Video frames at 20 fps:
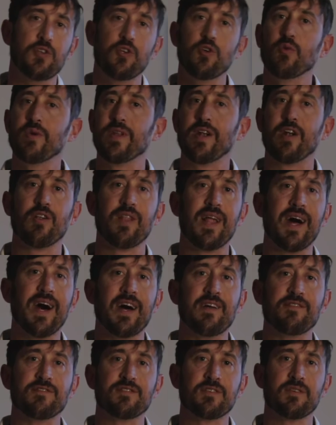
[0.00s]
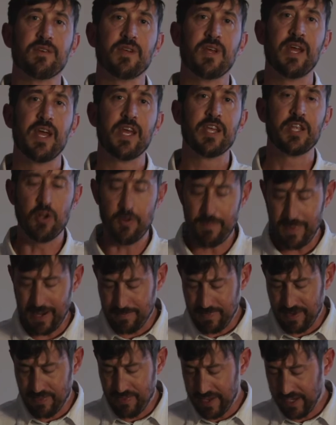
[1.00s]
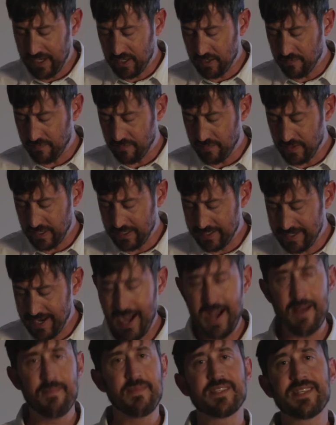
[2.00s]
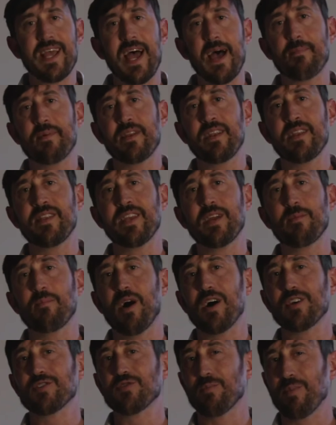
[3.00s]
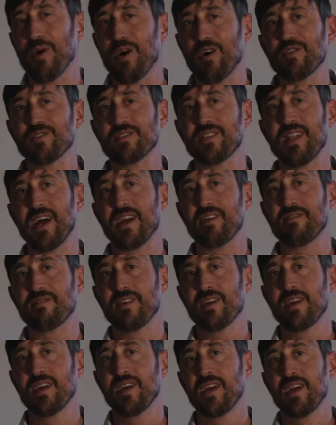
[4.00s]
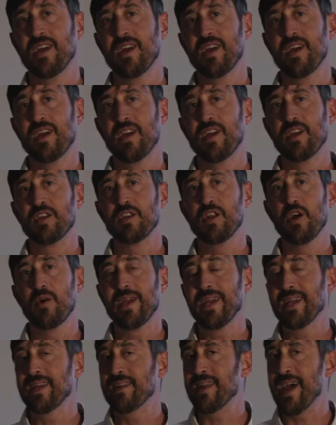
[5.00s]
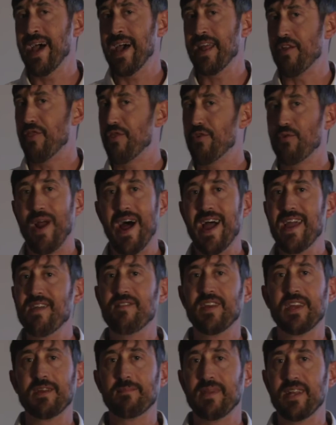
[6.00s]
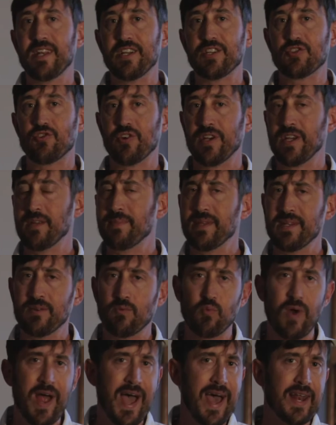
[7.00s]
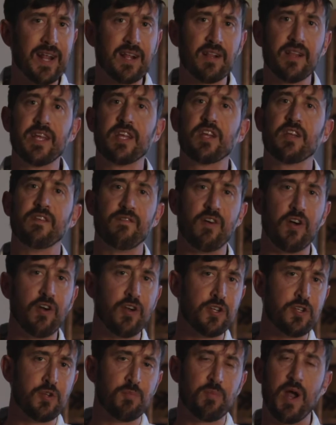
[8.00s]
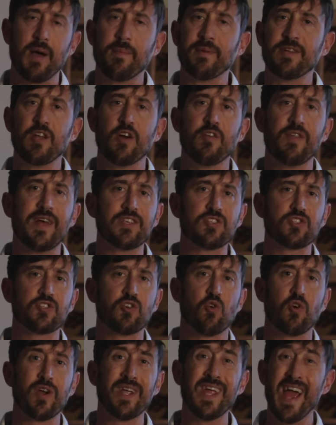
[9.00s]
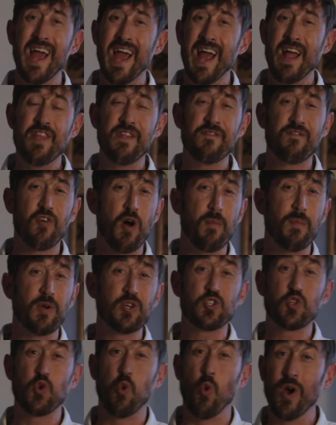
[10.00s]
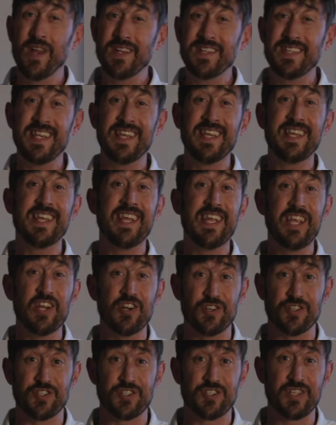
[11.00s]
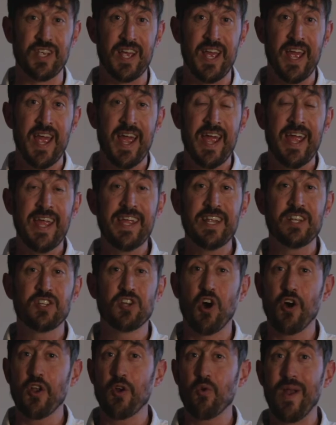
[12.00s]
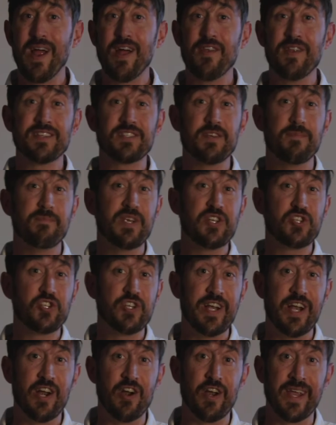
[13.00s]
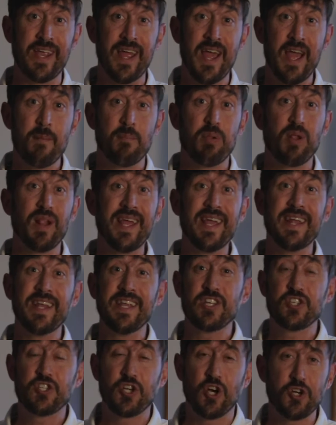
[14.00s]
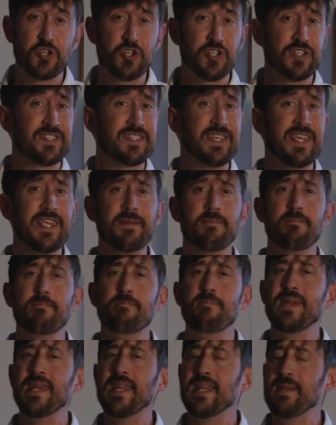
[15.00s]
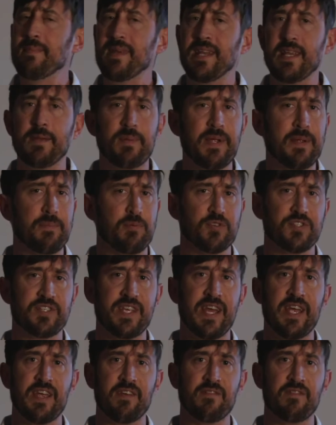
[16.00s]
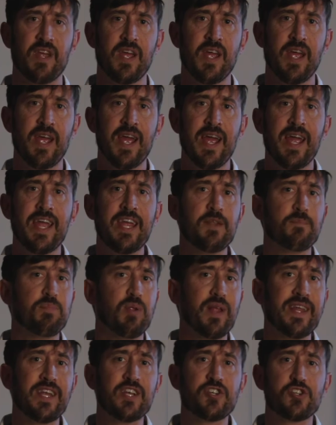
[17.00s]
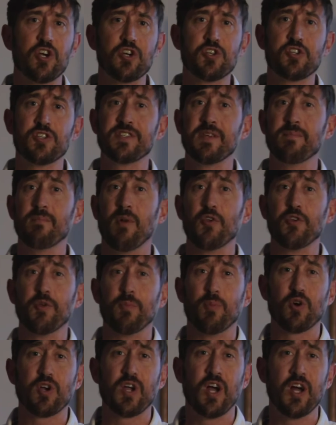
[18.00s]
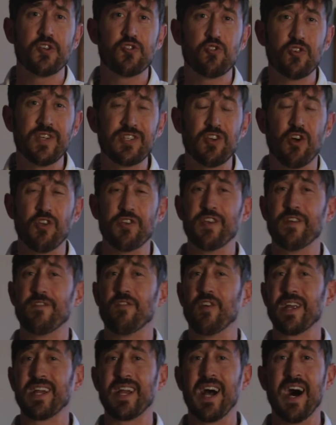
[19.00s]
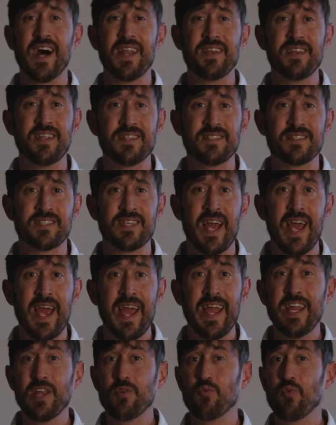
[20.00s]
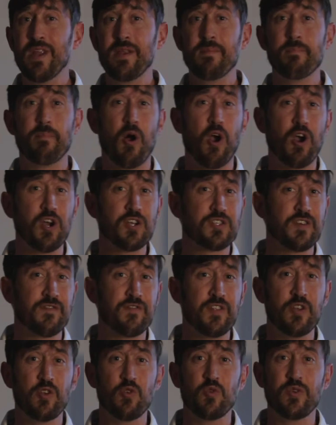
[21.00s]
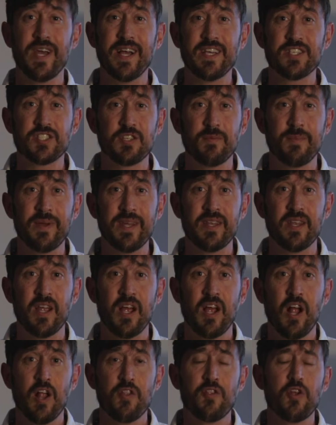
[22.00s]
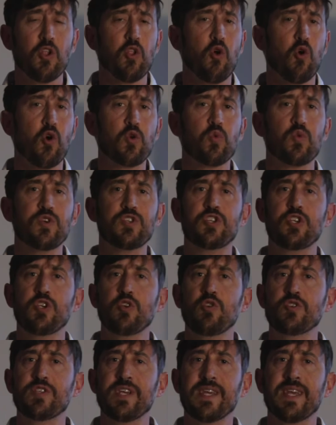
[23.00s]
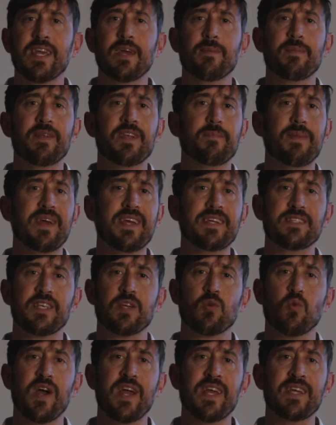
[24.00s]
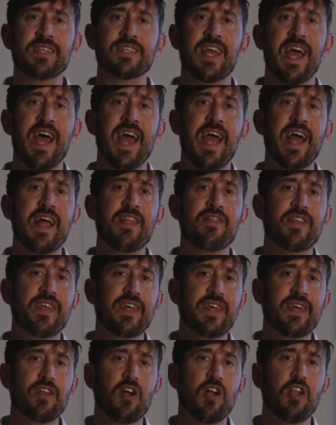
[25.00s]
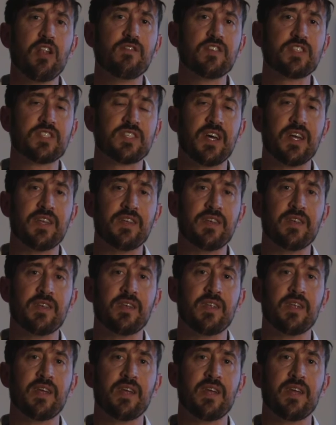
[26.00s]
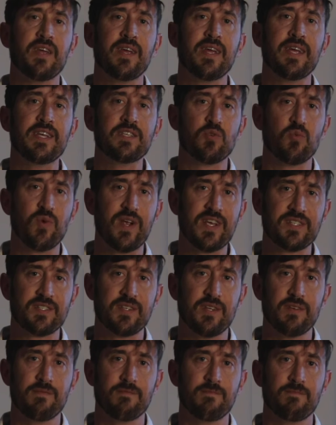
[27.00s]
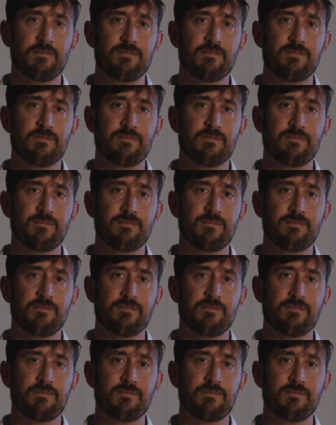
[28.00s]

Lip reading: do in our lives. You know, it made me think of a time this happened in the Apostle Paul's life. You know, he had a thriving ministry. He had been radically converted. You probably know that story. And then for almost 20 years, he had gone around as a missionary, planting churches, seeing many, many people saved. He had planted churches in multiple countries on different continents. He had written parts of the New Testament. The Lord was using him in amazing ways. And then all of a sudden, he's arrested.